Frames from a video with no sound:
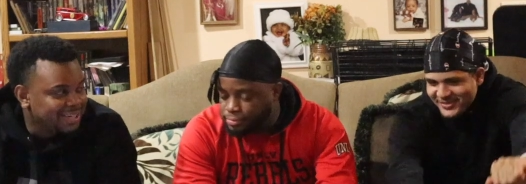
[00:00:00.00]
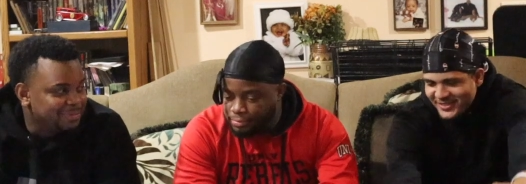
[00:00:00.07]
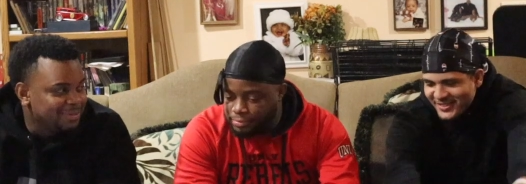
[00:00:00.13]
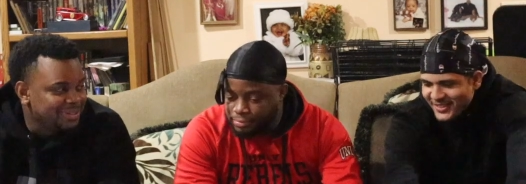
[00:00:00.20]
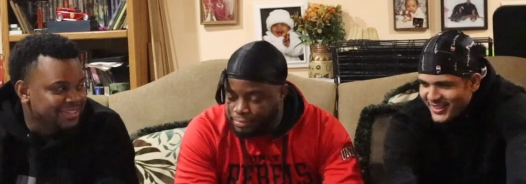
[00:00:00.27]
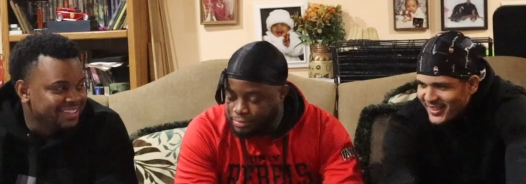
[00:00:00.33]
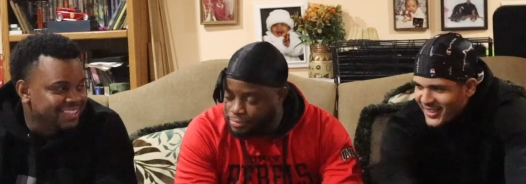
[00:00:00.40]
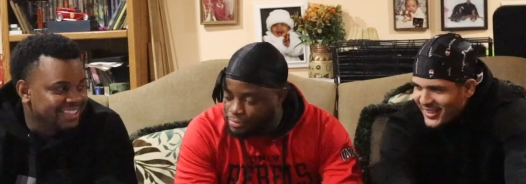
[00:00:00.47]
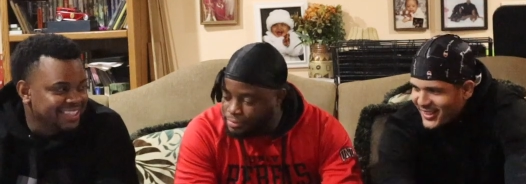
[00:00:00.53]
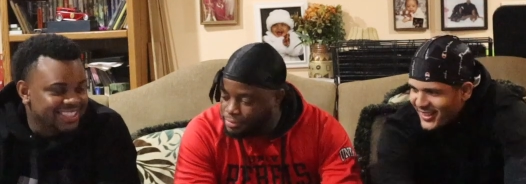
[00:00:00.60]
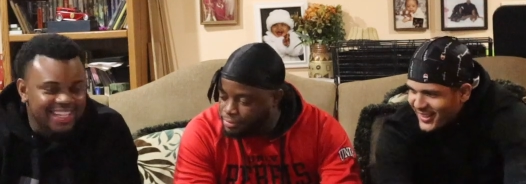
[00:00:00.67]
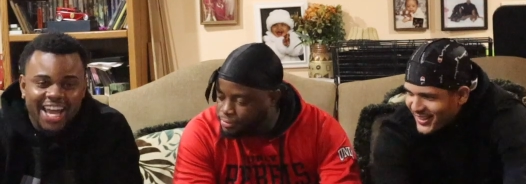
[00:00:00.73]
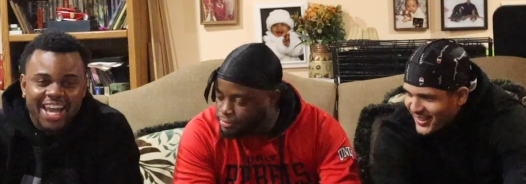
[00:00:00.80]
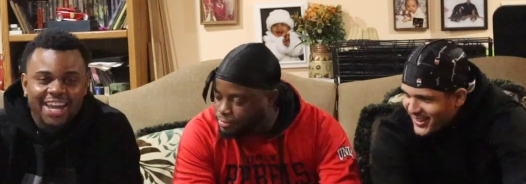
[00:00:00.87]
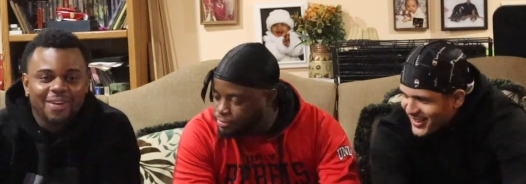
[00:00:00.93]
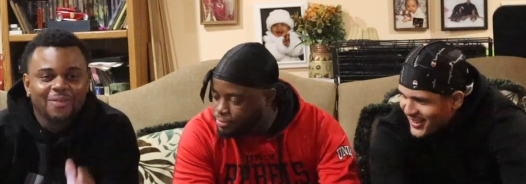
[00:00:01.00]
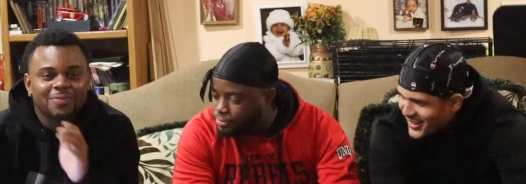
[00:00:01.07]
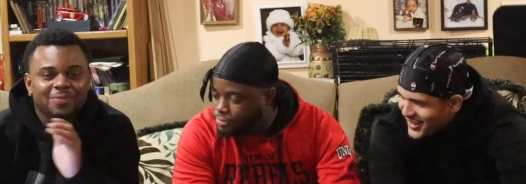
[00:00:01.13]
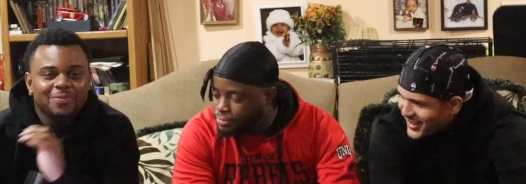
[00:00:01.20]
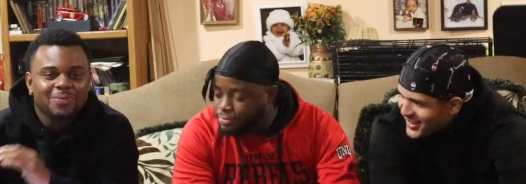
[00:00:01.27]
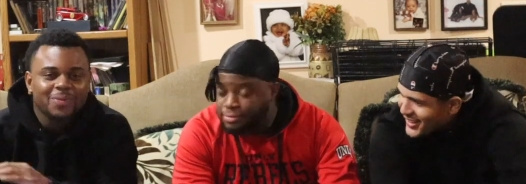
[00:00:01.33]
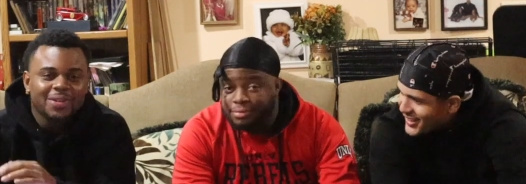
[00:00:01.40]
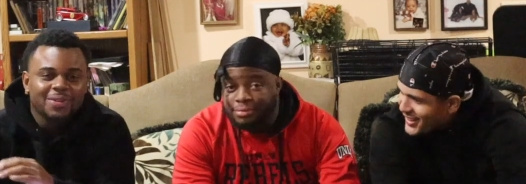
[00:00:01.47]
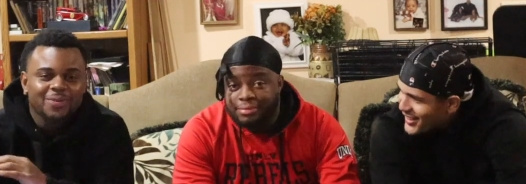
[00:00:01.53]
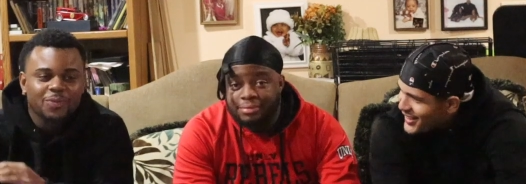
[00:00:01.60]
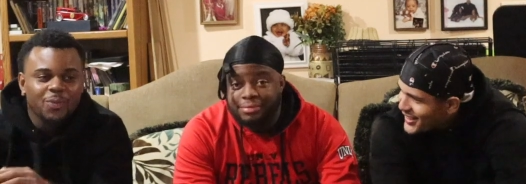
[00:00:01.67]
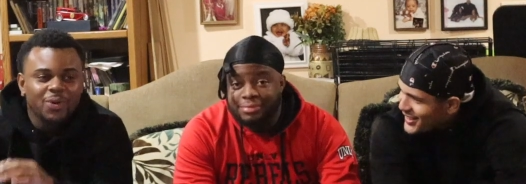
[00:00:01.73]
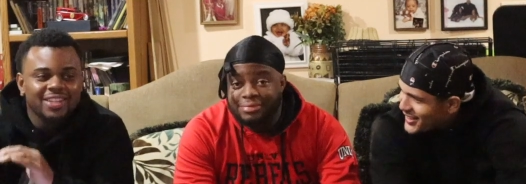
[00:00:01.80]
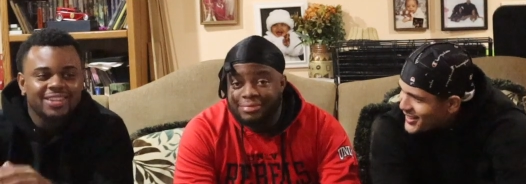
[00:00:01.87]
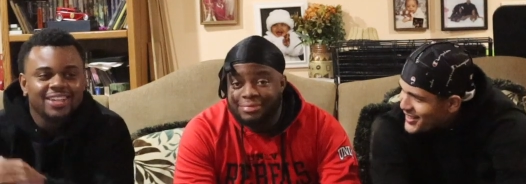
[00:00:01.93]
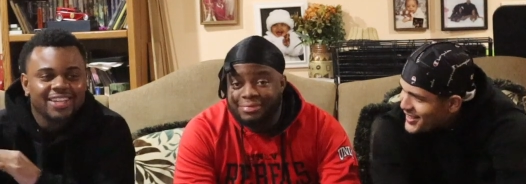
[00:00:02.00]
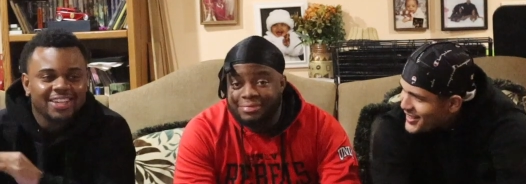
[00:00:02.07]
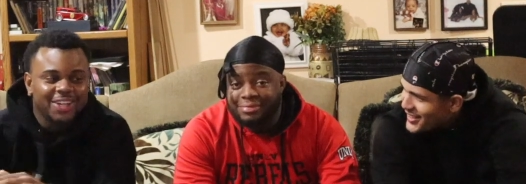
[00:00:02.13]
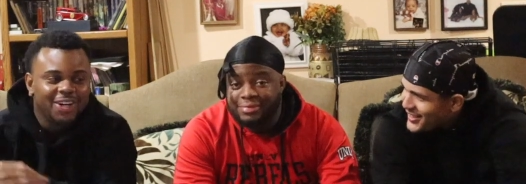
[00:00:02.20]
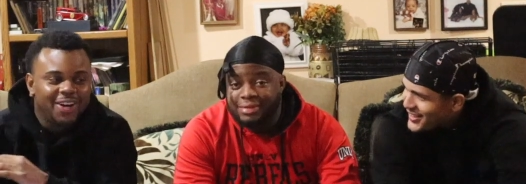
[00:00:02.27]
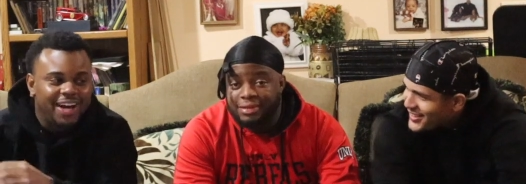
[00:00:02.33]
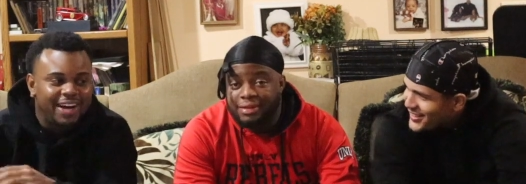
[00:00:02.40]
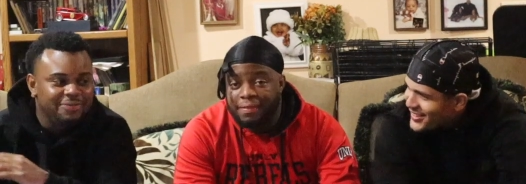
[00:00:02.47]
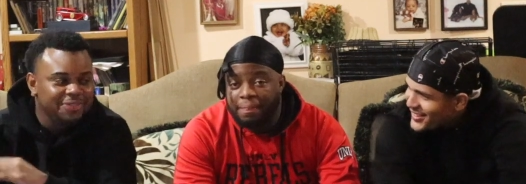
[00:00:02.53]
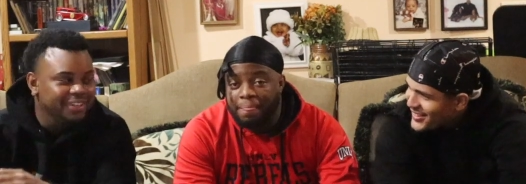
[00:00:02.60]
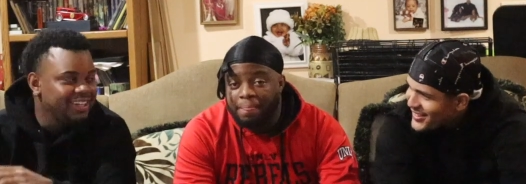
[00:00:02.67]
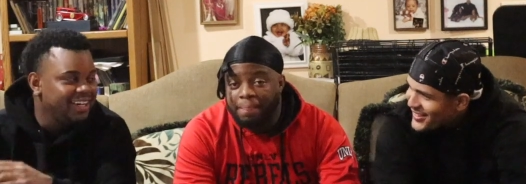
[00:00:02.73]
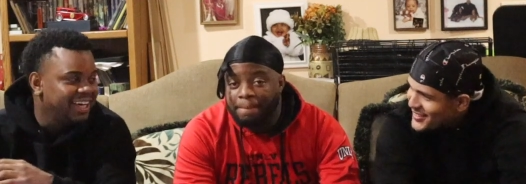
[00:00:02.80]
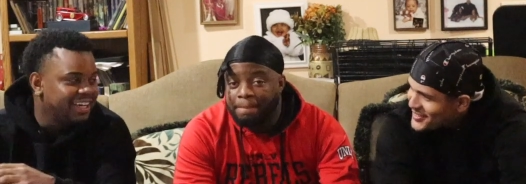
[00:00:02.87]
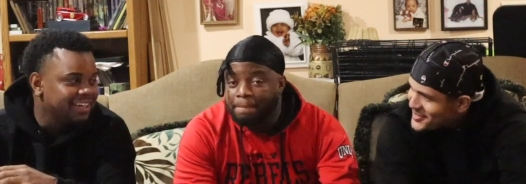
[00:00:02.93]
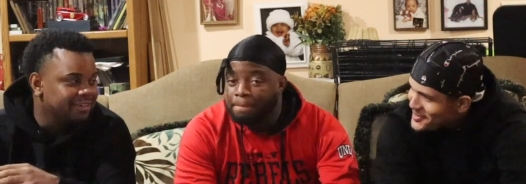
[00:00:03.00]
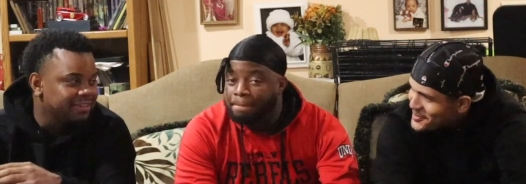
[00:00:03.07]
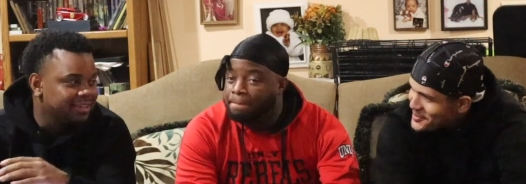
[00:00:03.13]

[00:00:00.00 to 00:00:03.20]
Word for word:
Speaker 1: up on the list. Hey, one thing though, I feel like